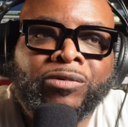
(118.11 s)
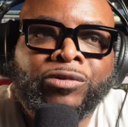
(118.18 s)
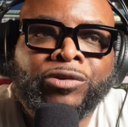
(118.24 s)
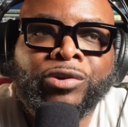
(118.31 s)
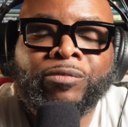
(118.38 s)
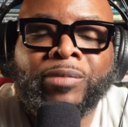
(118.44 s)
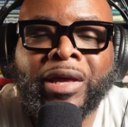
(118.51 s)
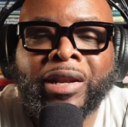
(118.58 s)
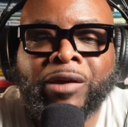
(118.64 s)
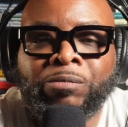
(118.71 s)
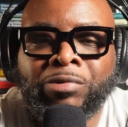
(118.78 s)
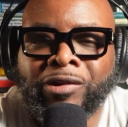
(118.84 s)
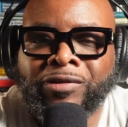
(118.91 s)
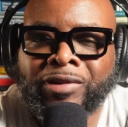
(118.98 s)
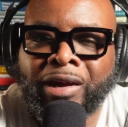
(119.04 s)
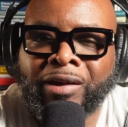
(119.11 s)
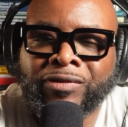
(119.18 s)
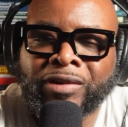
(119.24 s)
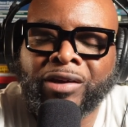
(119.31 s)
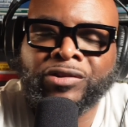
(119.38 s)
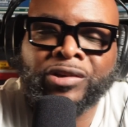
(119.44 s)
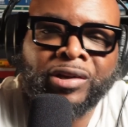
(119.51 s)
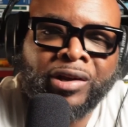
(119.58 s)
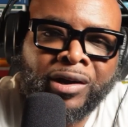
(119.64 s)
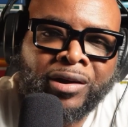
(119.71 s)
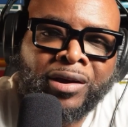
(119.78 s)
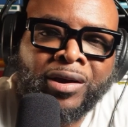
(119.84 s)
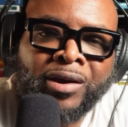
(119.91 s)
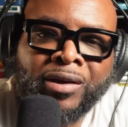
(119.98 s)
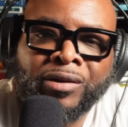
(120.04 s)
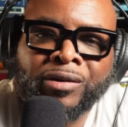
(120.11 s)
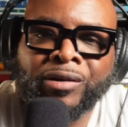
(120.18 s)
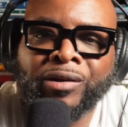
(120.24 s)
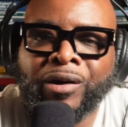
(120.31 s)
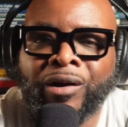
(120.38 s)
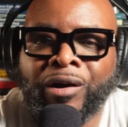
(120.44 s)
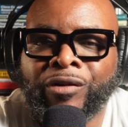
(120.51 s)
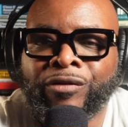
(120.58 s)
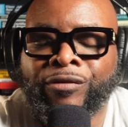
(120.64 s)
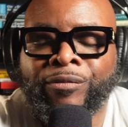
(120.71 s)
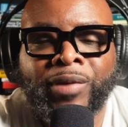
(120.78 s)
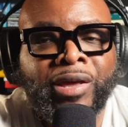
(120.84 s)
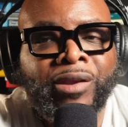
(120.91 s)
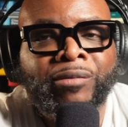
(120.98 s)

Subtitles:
too many pre-sales engineer, or you meet